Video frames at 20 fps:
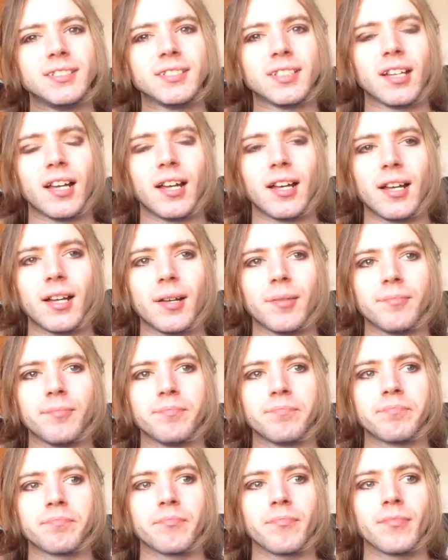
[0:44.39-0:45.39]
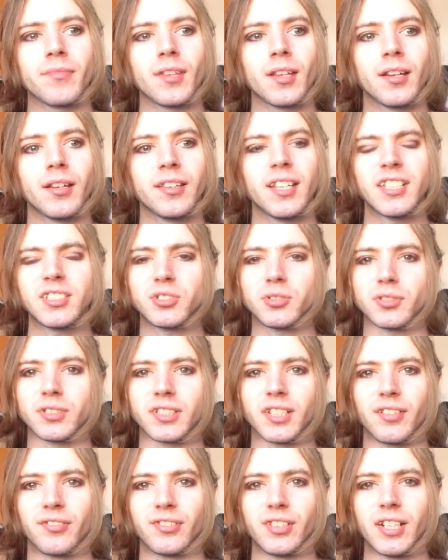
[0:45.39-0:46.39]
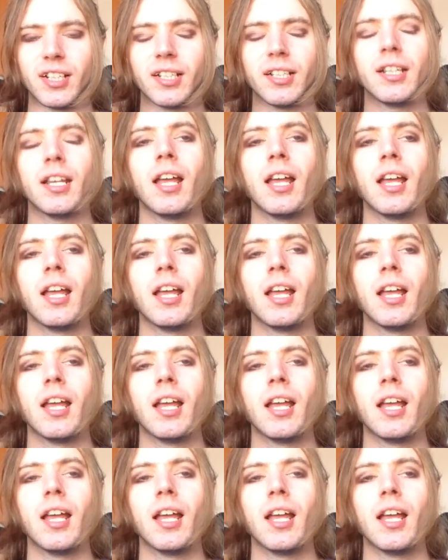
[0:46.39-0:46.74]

that sort of stuff really.